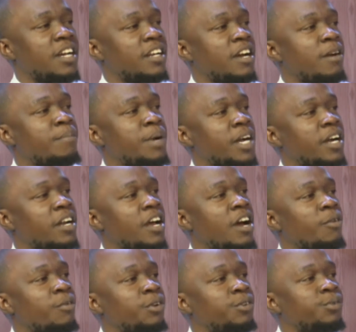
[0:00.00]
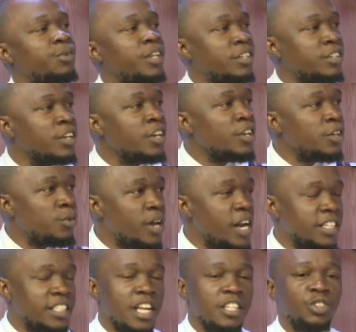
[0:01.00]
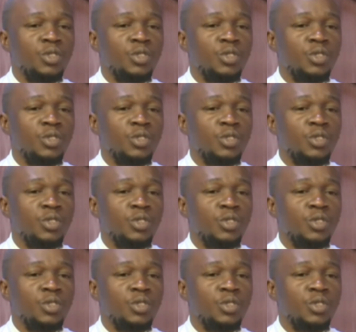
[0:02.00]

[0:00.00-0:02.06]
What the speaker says: come back and agree to it. You understand?